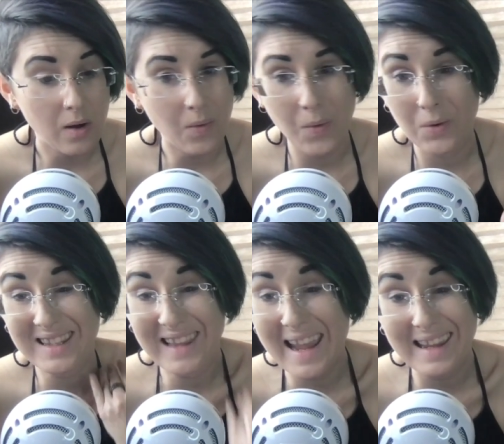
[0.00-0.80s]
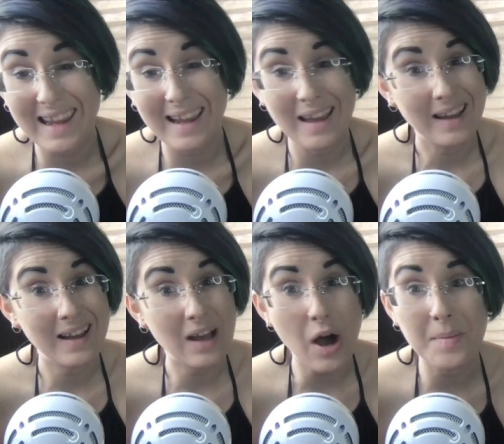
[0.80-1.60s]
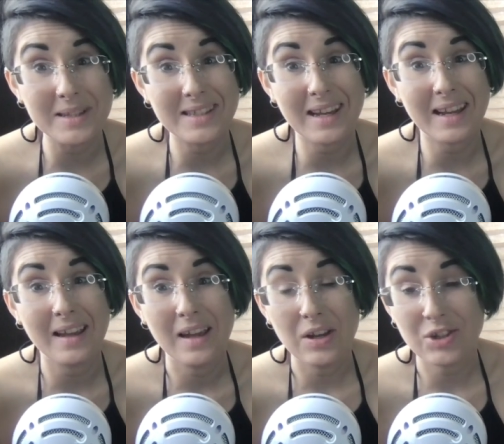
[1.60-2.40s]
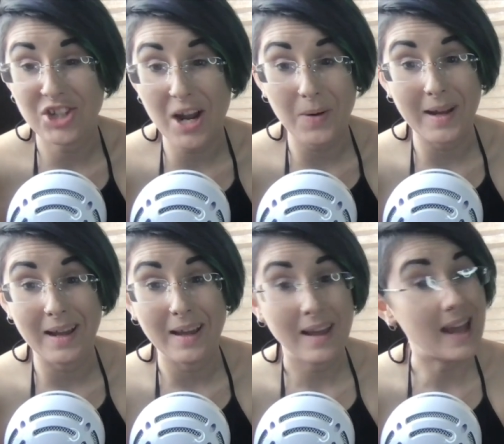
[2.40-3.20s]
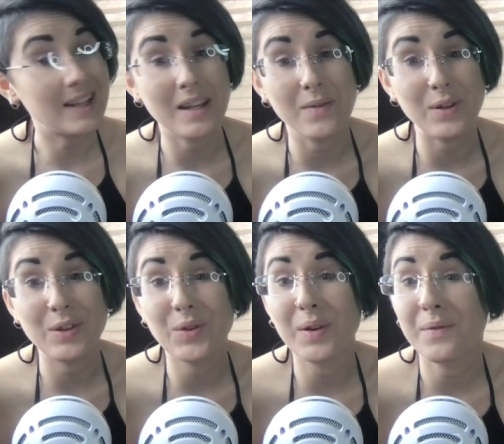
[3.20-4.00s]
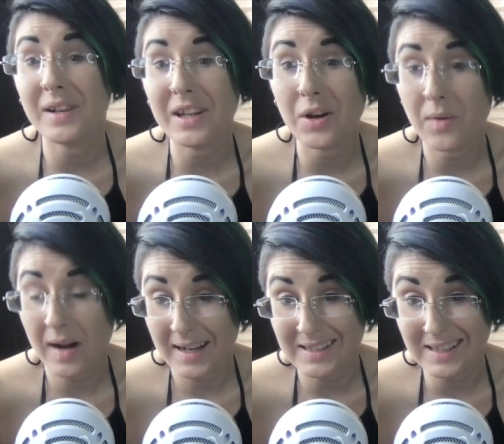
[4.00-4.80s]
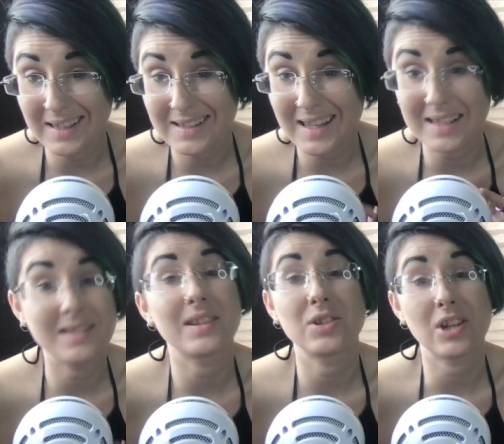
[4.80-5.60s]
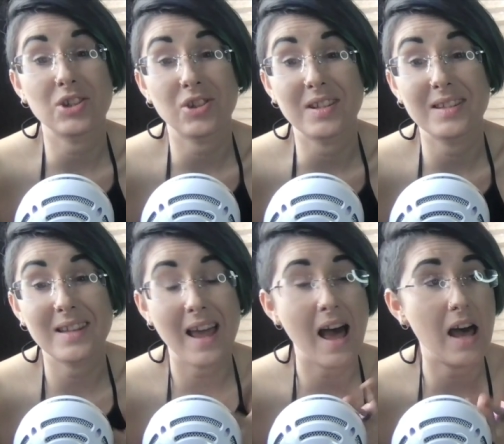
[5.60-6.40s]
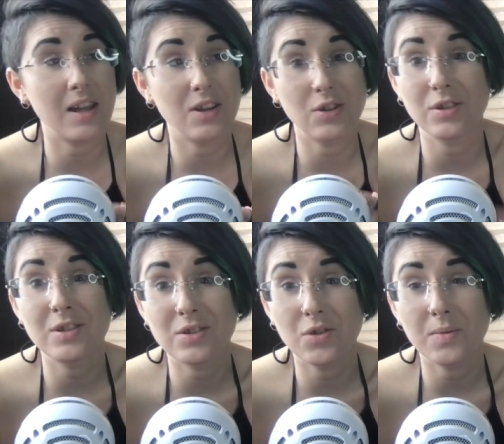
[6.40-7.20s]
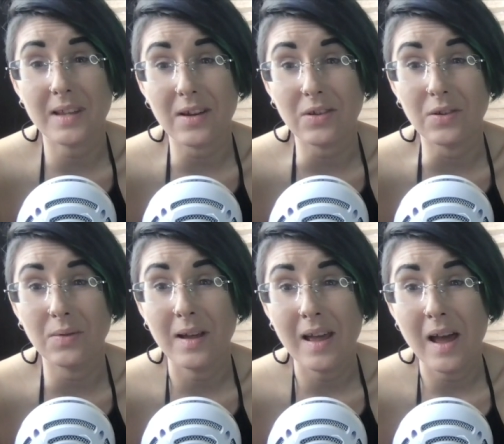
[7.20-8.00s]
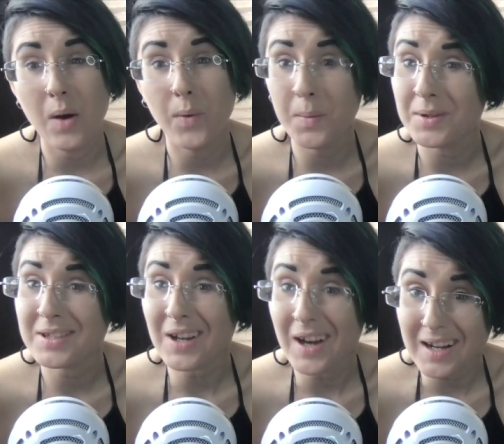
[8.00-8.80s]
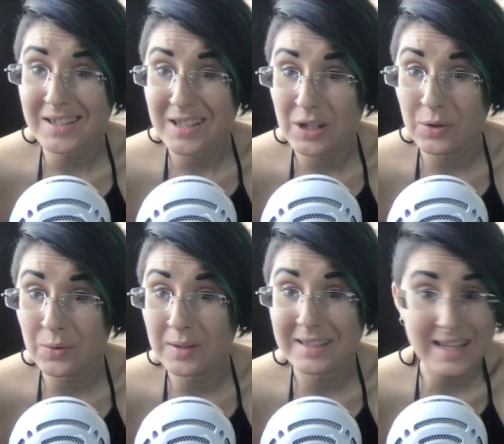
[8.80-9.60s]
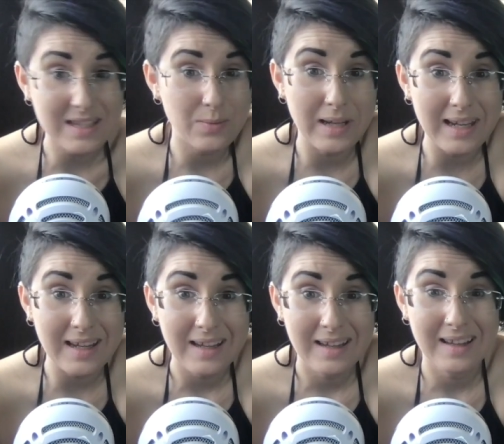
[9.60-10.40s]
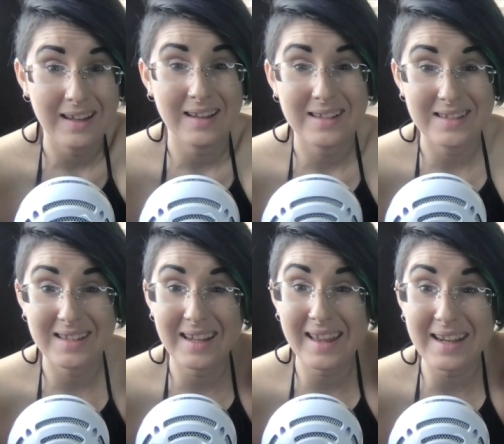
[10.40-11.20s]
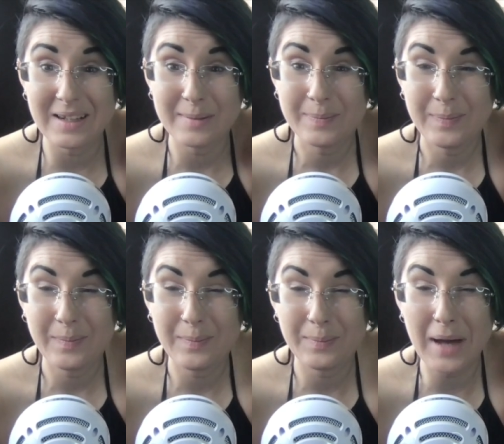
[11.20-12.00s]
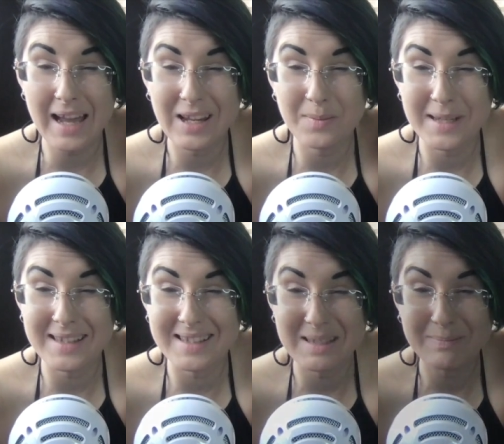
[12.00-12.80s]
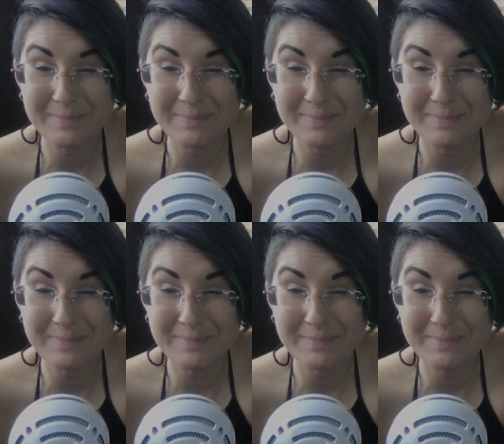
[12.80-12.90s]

or liking, commenting, sharing, and giving your video ideas and suggestions. I couldn't do it without you. We will talk to you next week. See you later. Bye, humans.